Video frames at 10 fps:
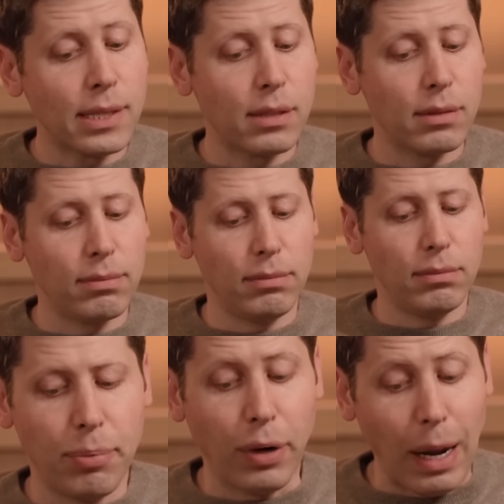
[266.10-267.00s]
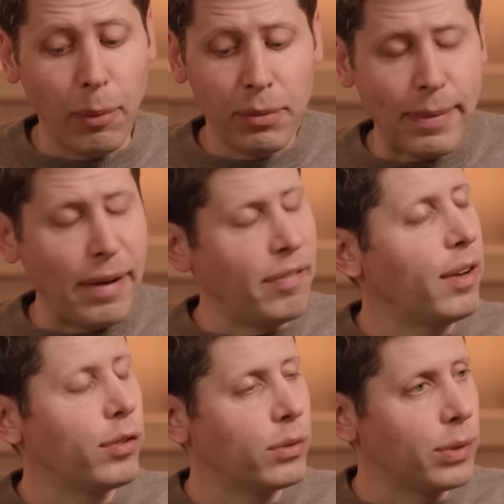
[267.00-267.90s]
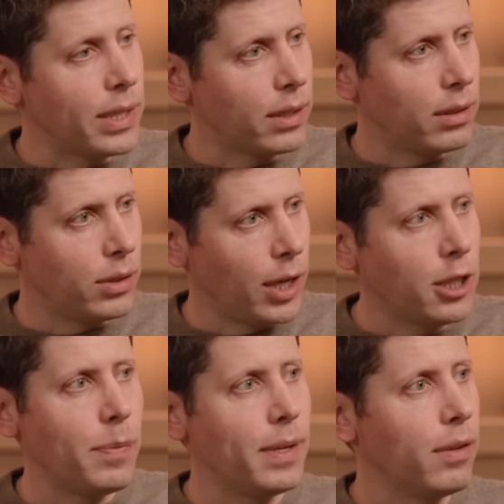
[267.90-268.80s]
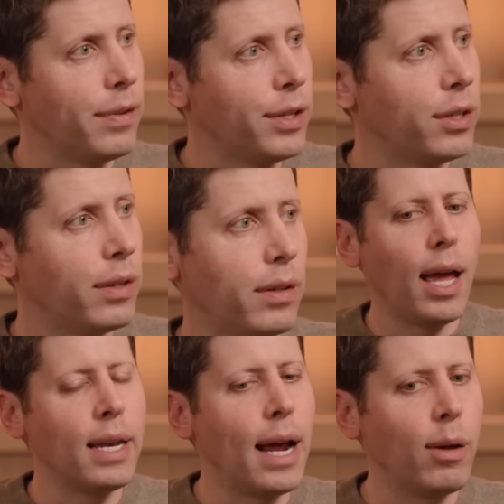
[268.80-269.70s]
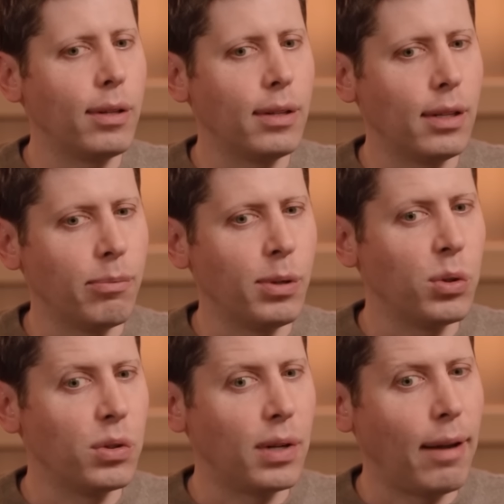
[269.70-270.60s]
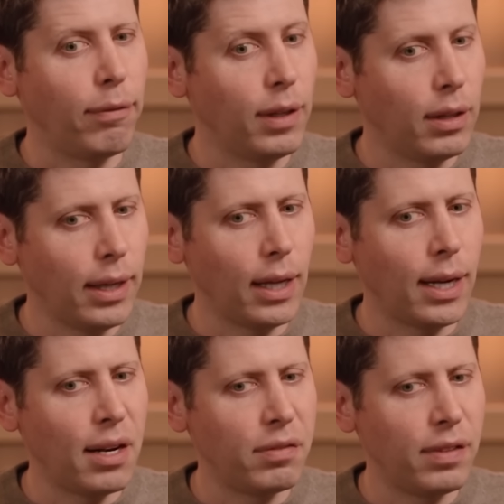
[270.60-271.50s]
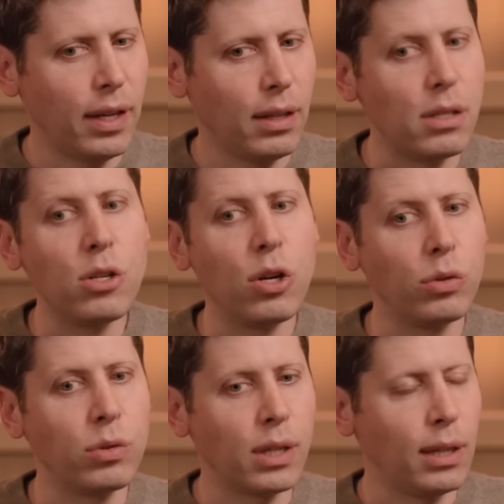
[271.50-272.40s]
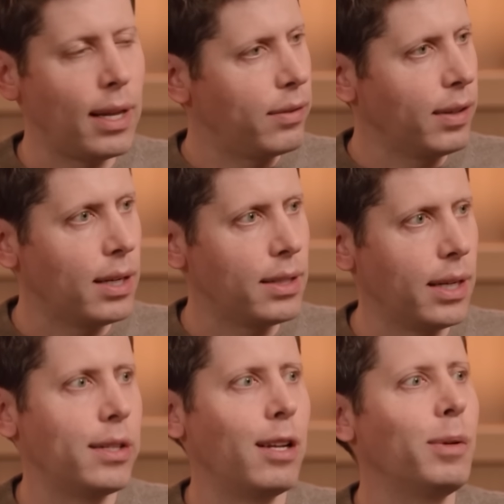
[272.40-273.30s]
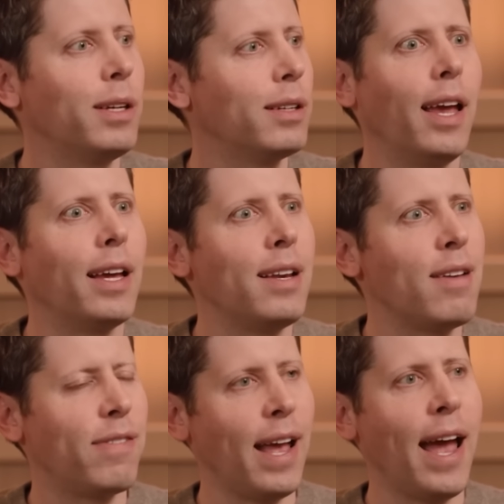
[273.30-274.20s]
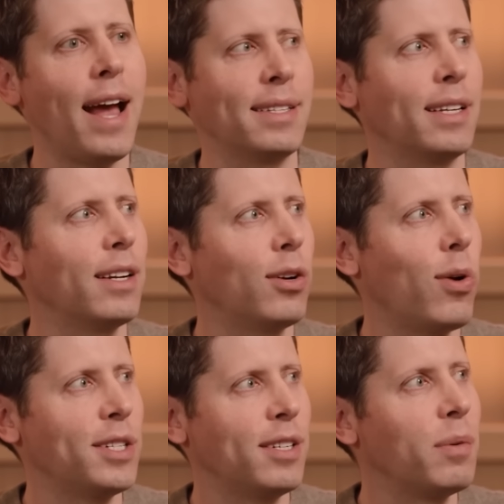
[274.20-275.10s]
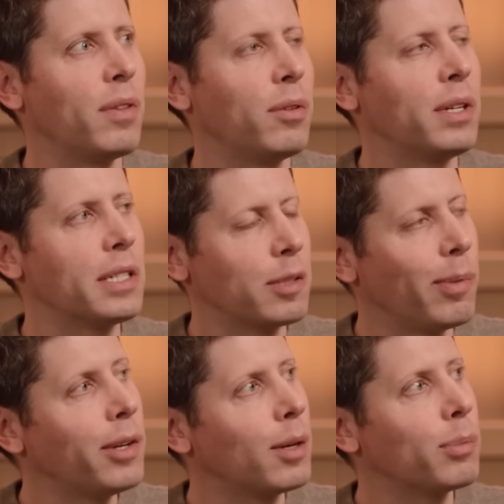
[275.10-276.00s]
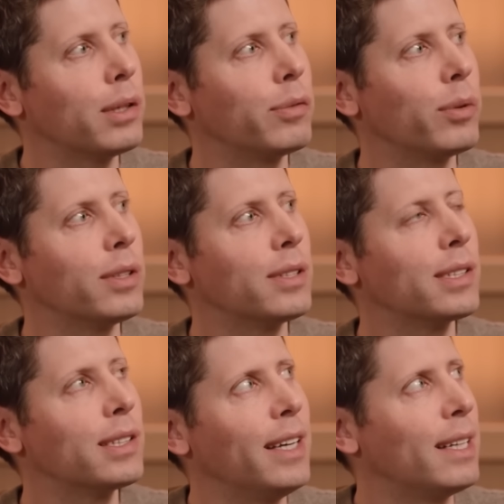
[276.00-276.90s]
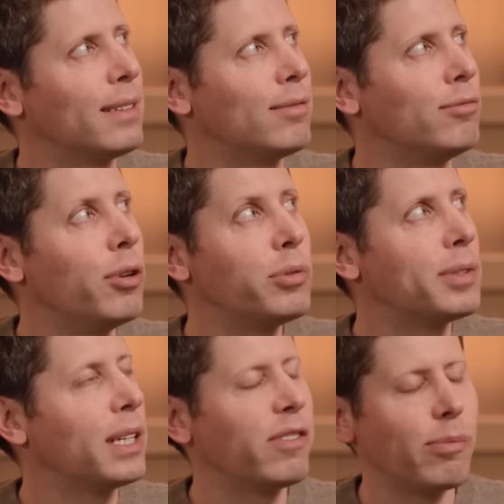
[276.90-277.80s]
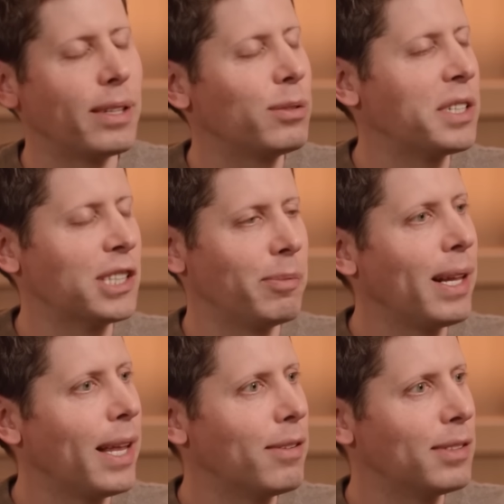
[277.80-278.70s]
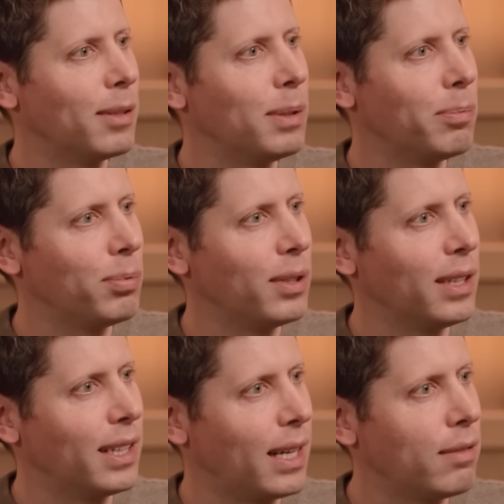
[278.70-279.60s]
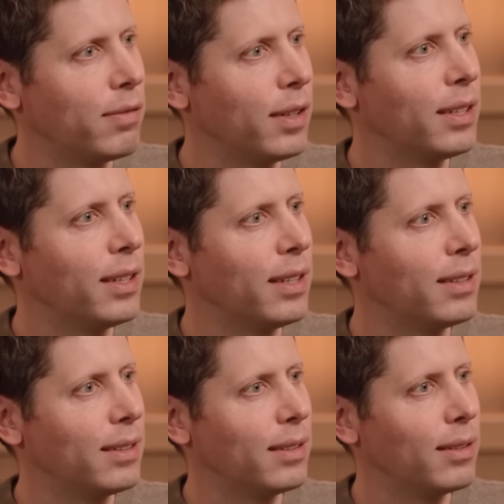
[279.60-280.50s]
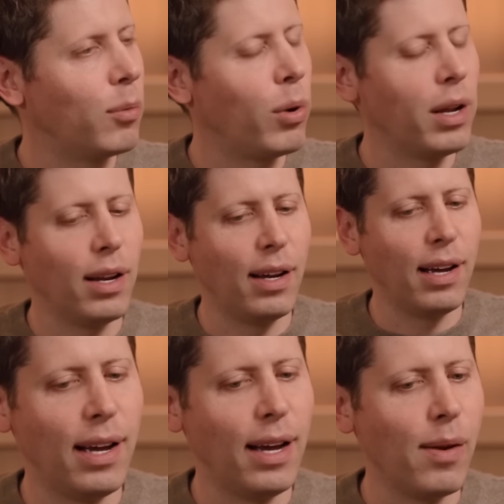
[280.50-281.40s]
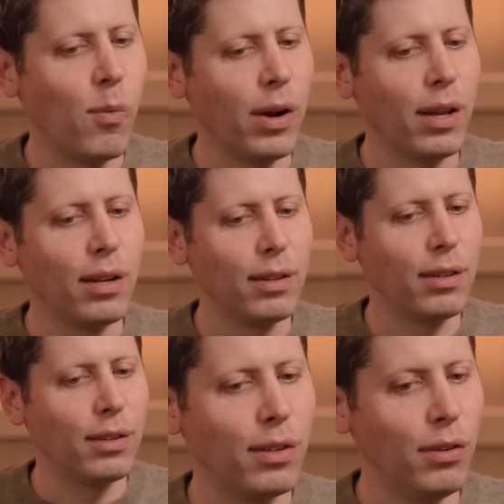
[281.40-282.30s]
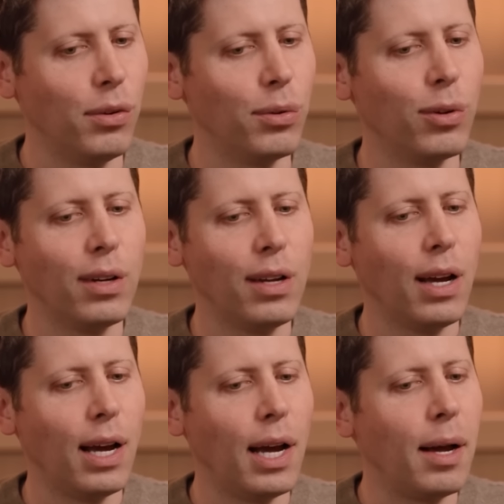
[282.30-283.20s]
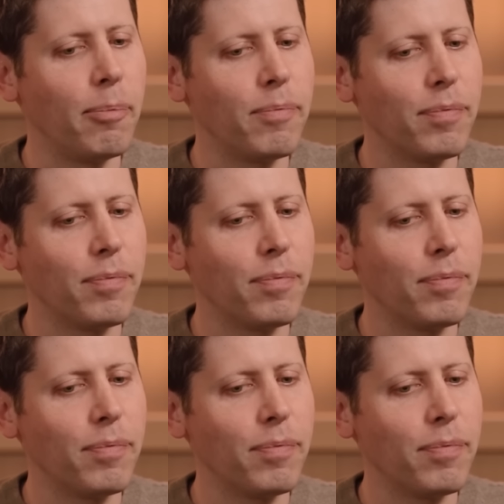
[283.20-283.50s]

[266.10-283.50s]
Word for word: is probably my favorite recent ChatGPT feature. And now that the computer, I feel like it kind of like knows a lot of context on me. And if I ask it a question with only a small number of words, it knows enough about the rest of my life to be pretty confident in what I want it to do. He also